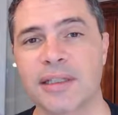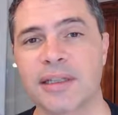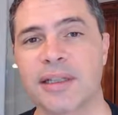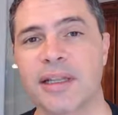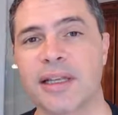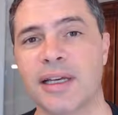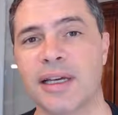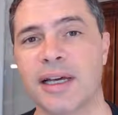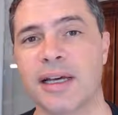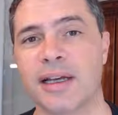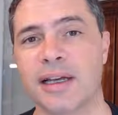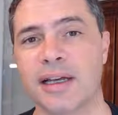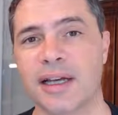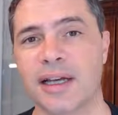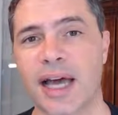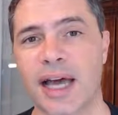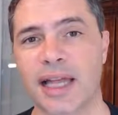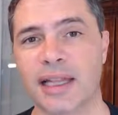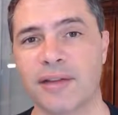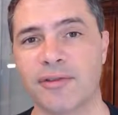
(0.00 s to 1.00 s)
the
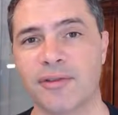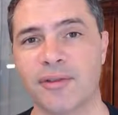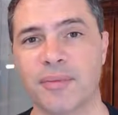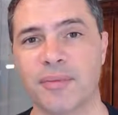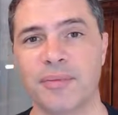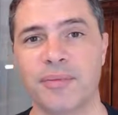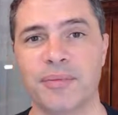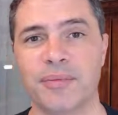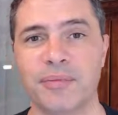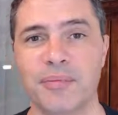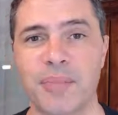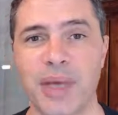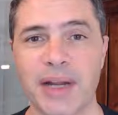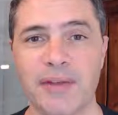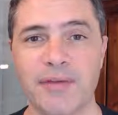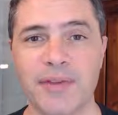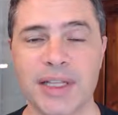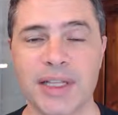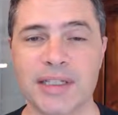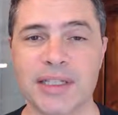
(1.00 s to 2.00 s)
high-level
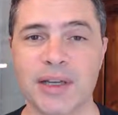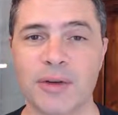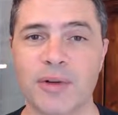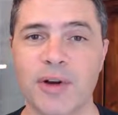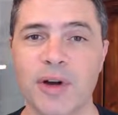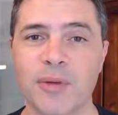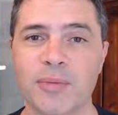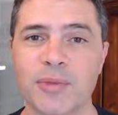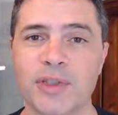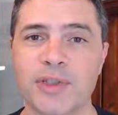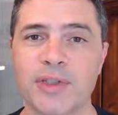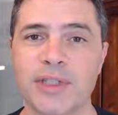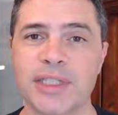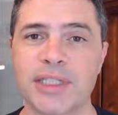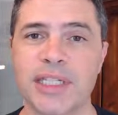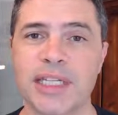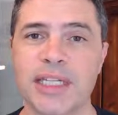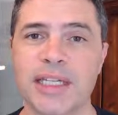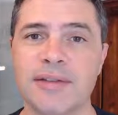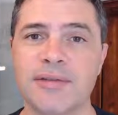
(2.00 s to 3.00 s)
benefits that we're hoping to
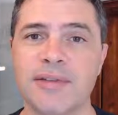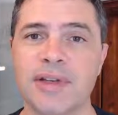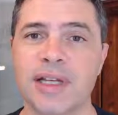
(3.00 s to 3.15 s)
achieve.